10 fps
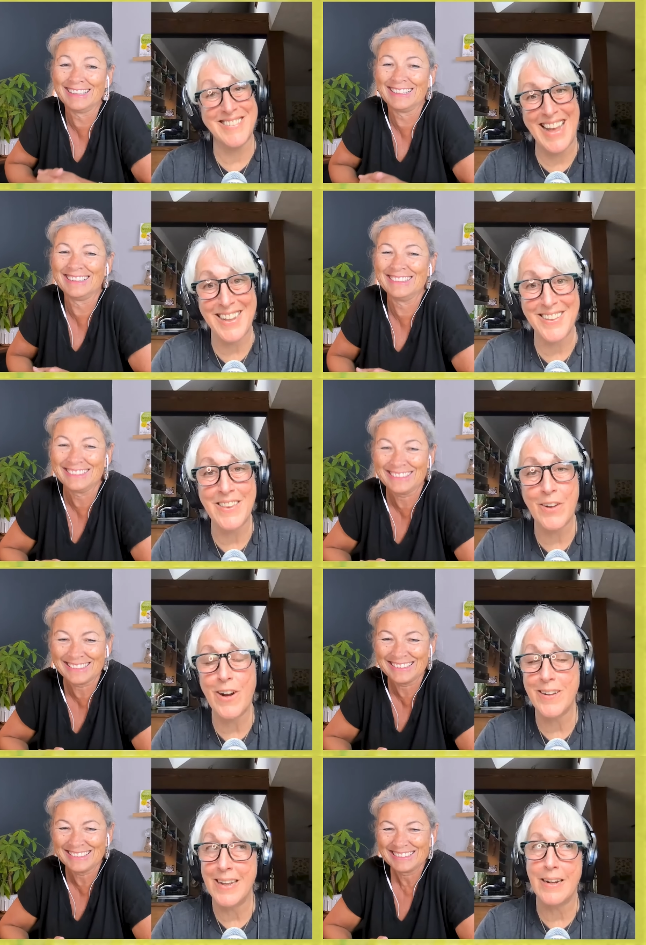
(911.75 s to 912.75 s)
Speaker 1: exactly.
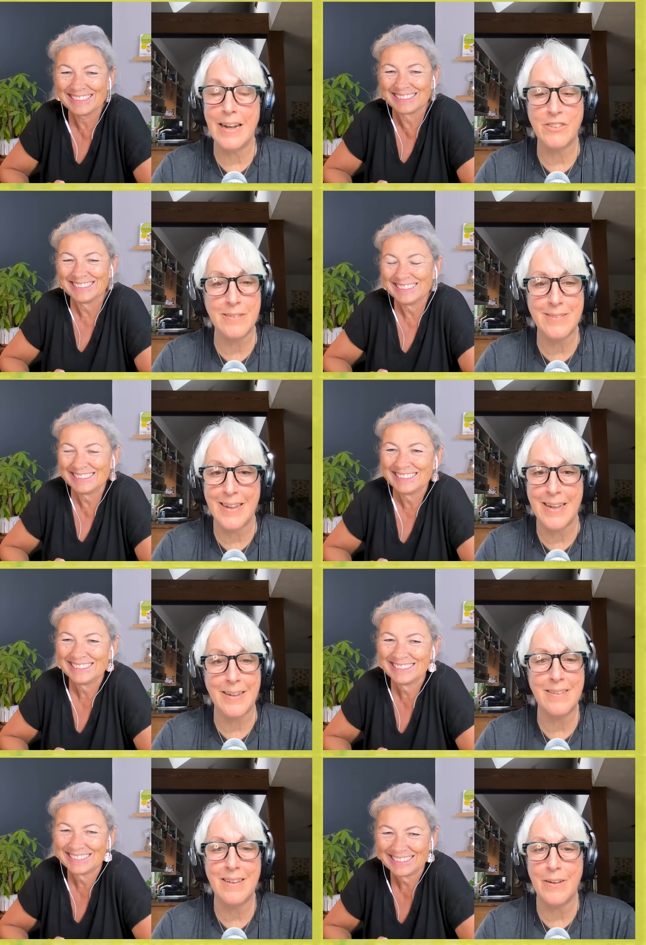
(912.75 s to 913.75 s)
There are. Yeah, and I should
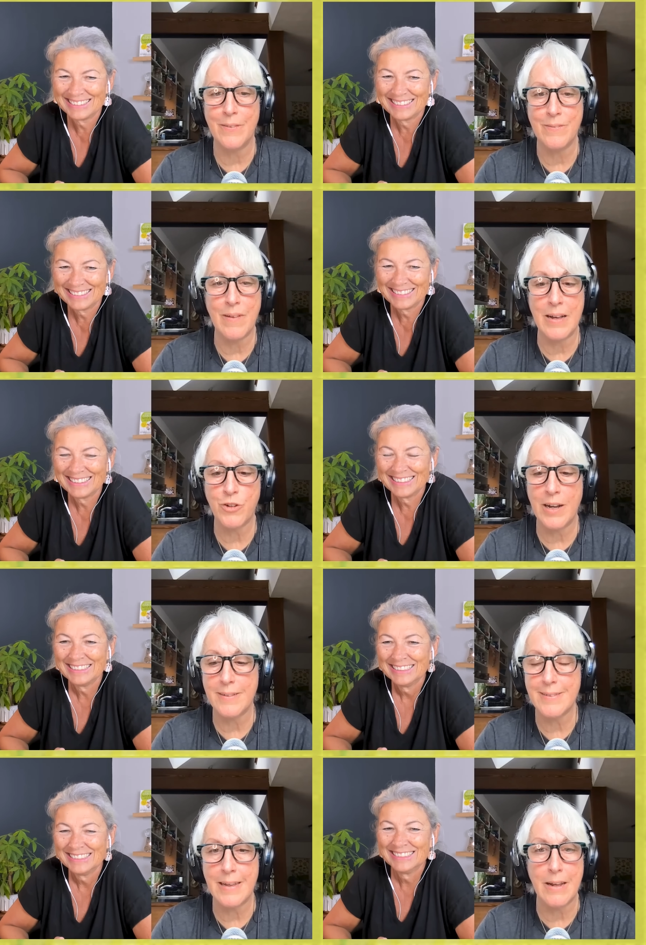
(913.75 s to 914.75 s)
say, you know, I try
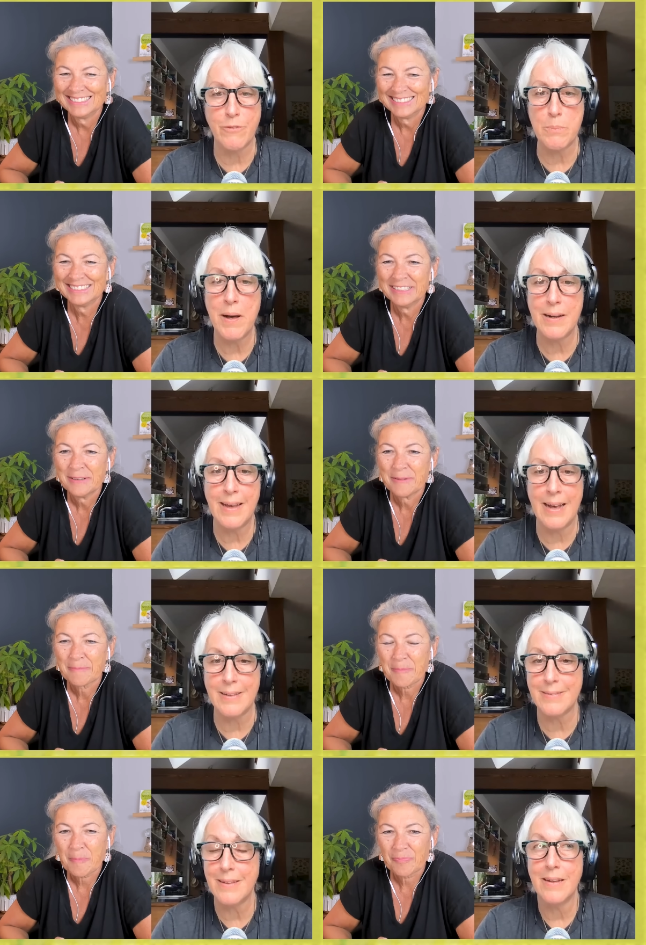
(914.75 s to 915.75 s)
to say in every
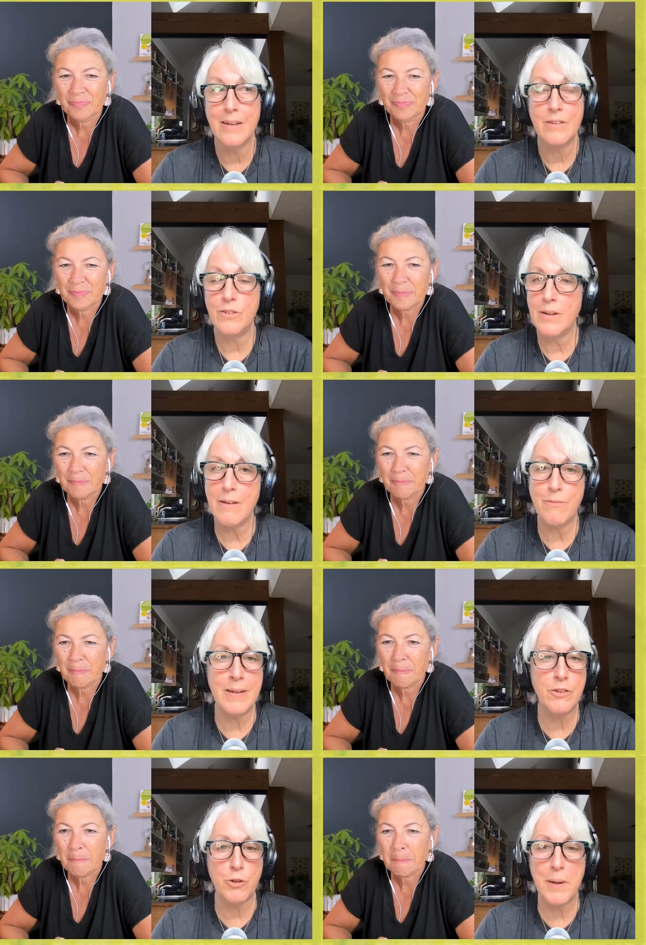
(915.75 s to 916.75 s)
podcast, do not
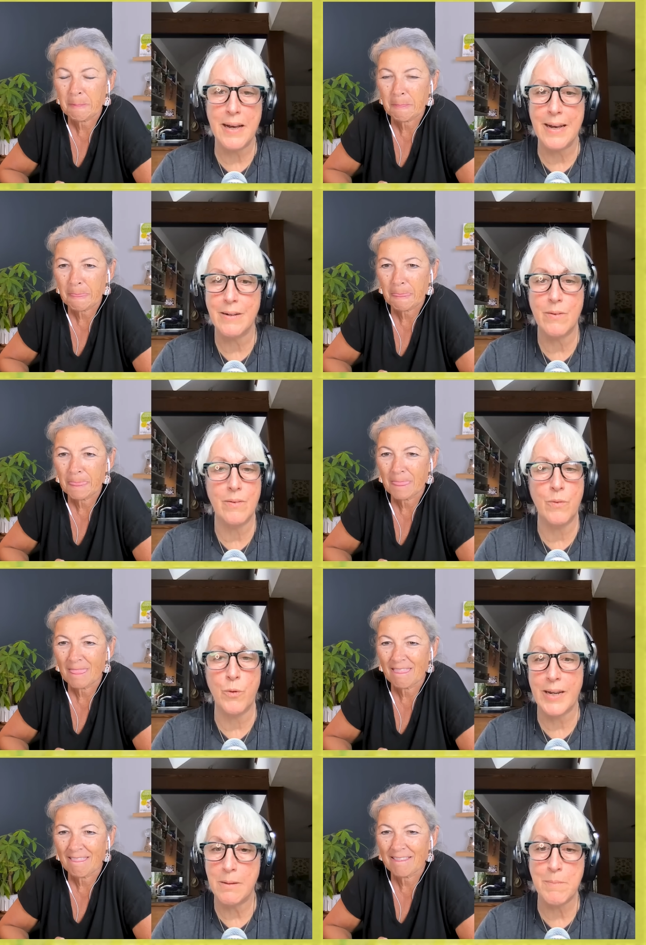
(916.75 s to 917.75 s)
feed your pet
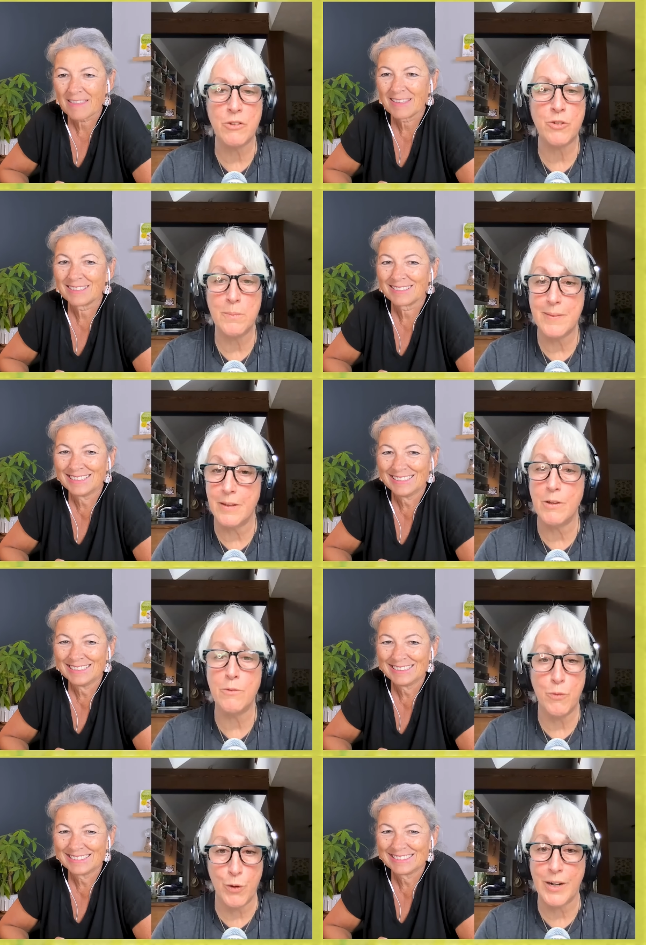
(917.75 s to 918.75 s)
or eat mushrooms that
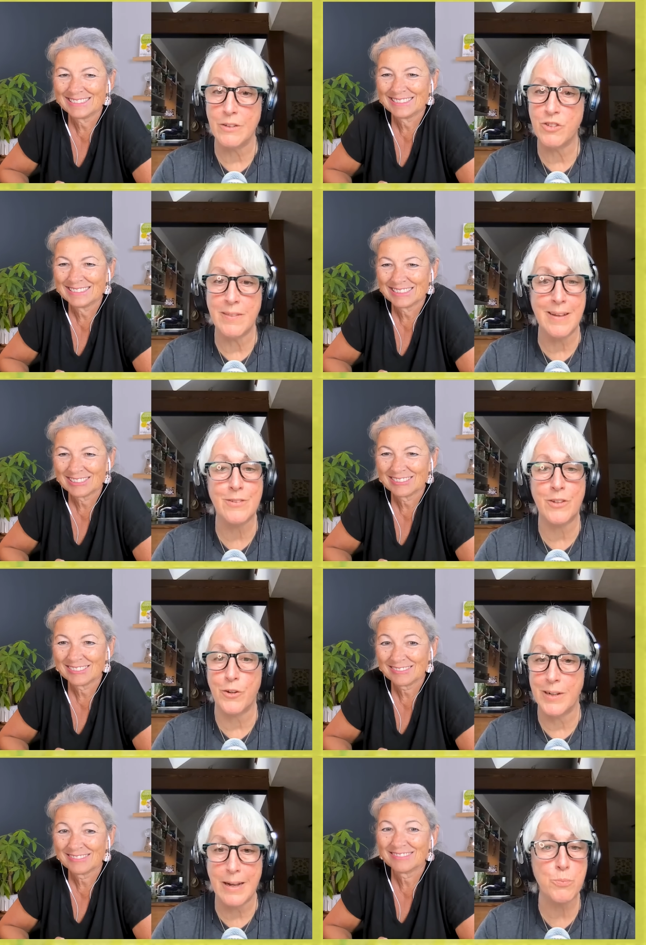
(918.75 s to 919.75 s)
you forage unless
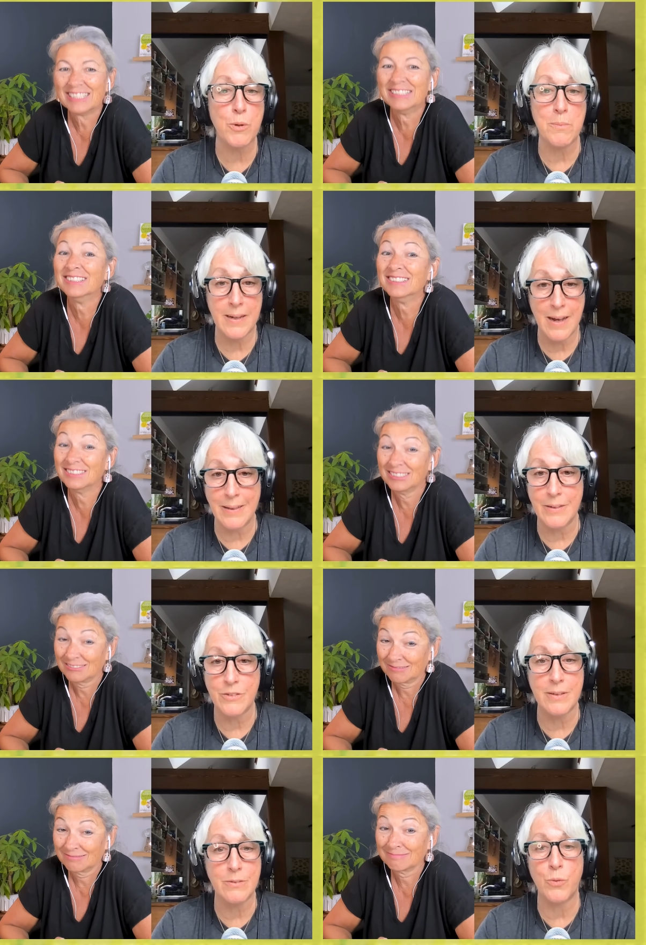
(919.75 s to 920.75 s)
you're an expert
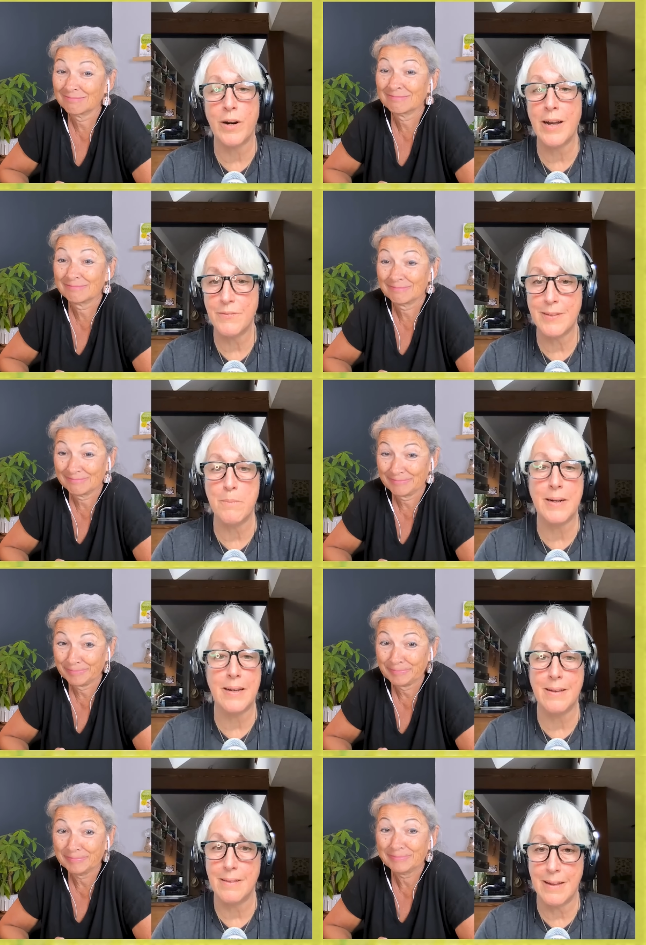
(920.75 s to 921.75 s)
mycologist or have
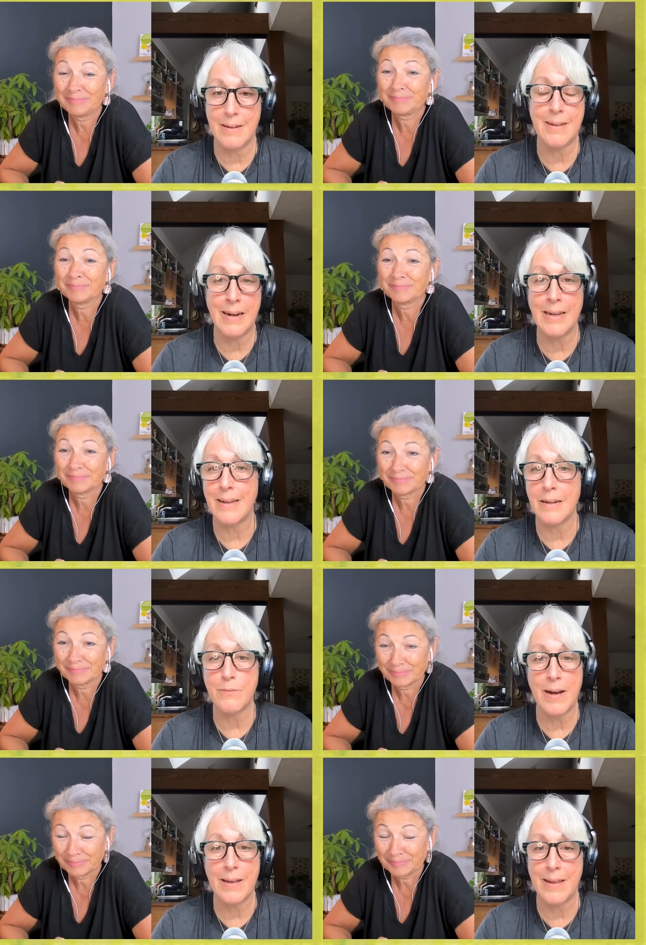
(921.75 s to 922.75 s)
somebody that can
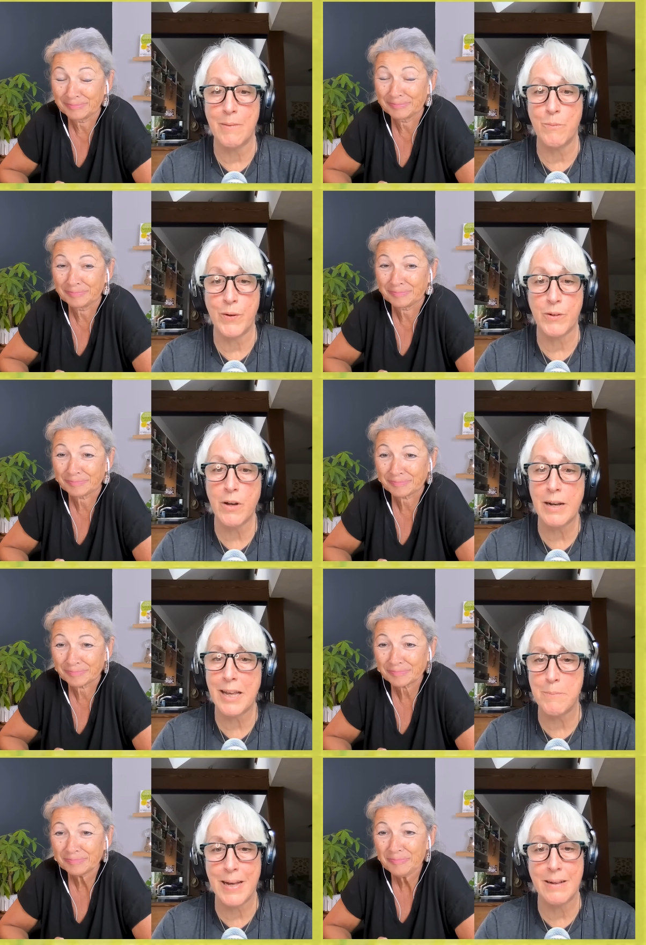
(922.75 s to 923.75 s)
identify them. We were
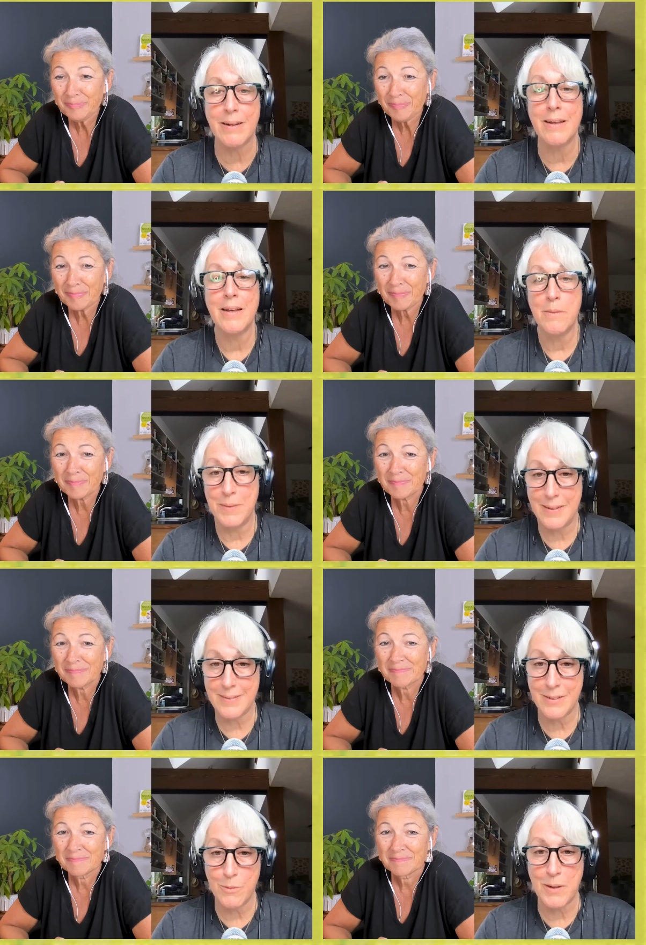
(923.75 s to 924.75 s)
talking about
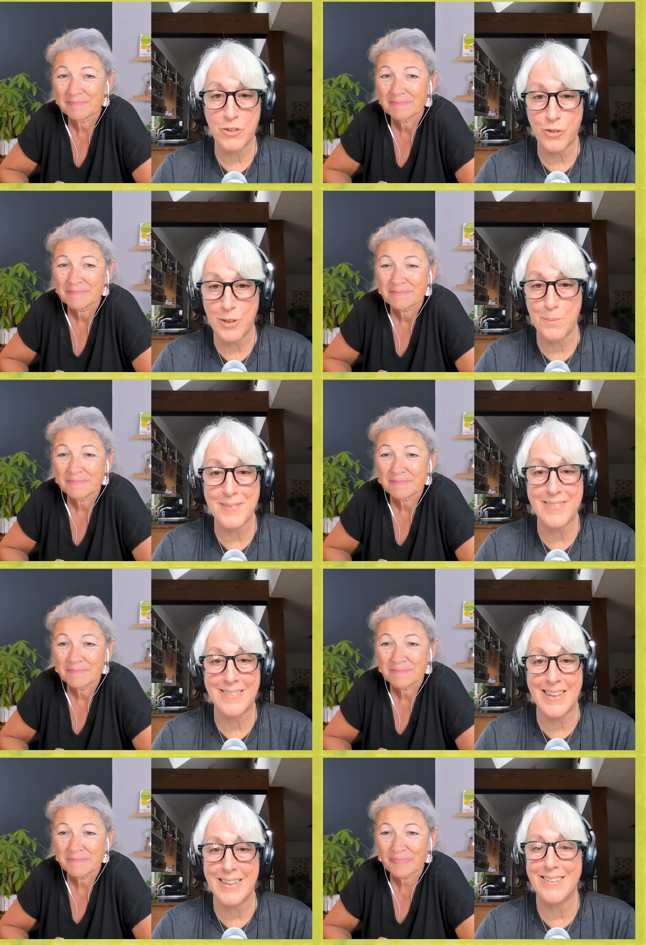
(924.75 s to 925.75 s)
medicinal
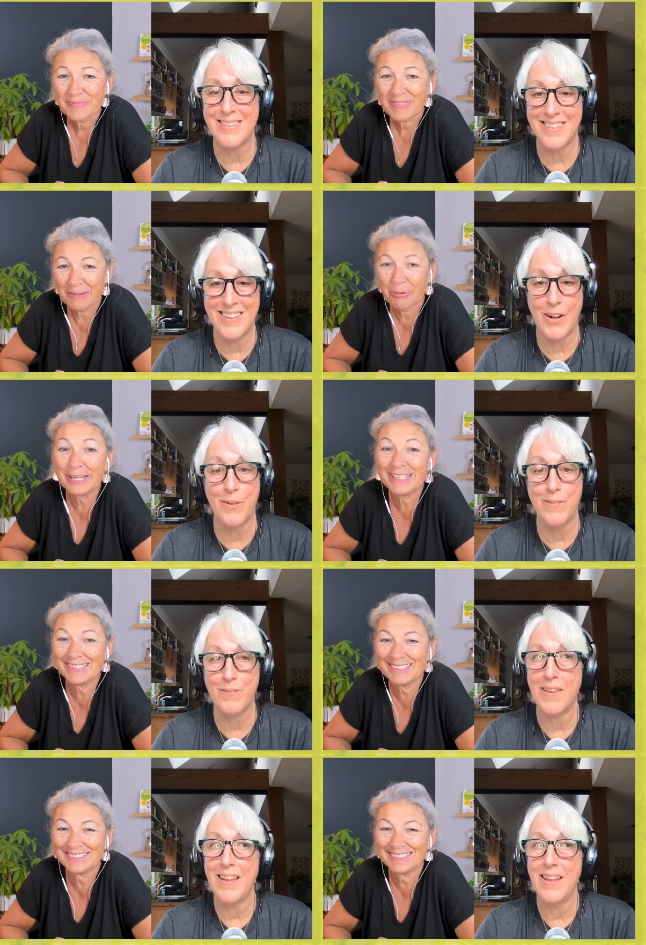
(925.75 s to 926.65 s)
mushrooms that you know, right.